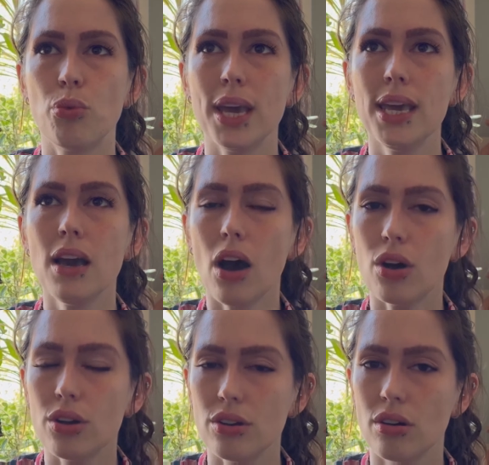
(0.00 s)
we
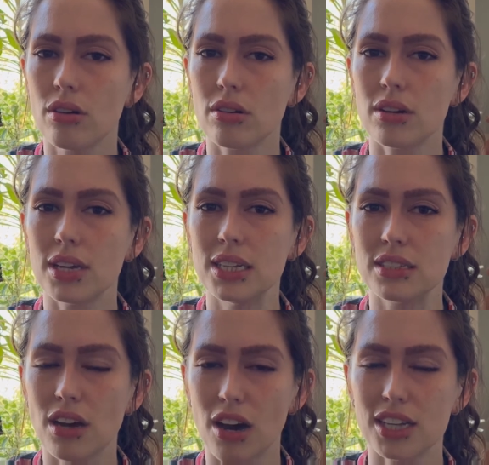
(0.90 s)
are not
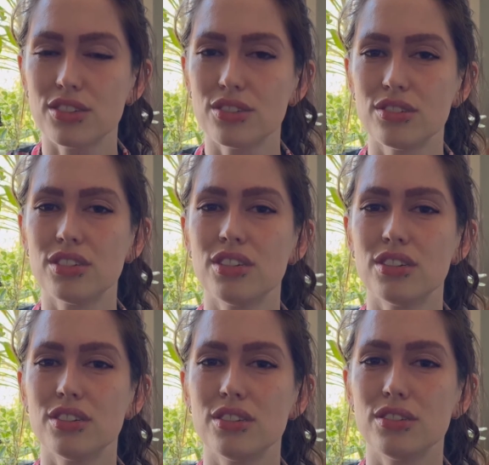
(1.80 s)
entitled
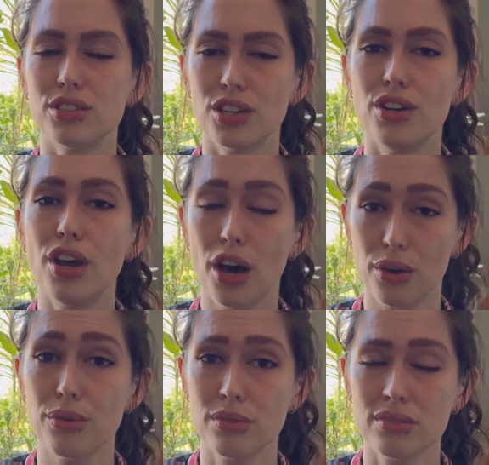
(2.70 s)
to
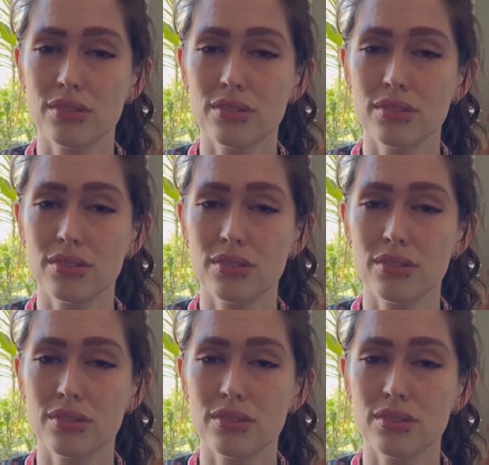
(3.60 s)
know